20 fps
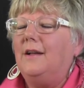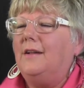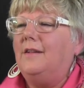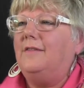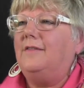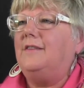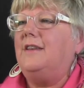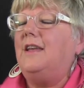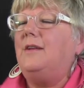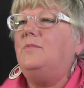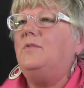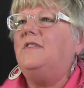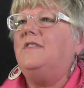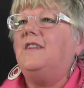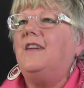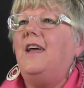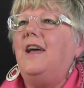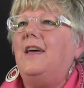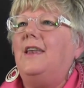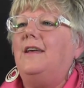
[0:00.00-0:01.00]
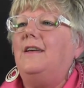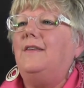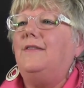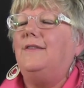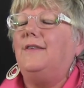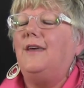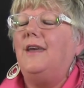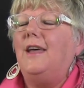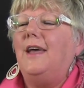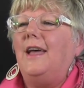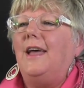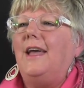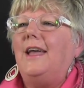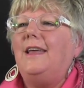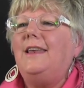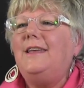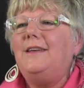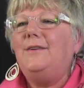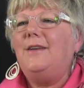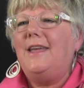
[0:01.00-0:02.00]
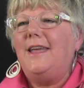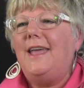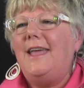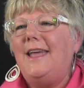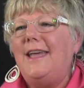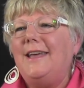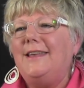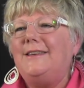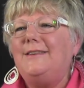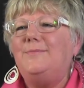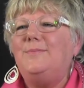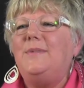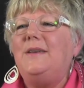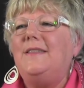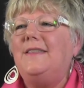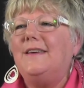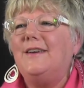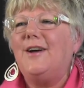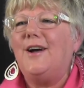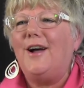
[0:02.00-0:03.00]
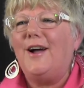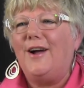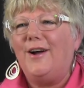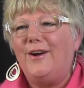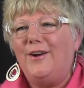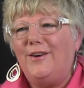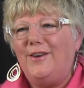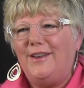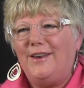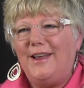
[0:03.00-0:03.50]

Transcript: His name was Kenneth, and he handed me the card,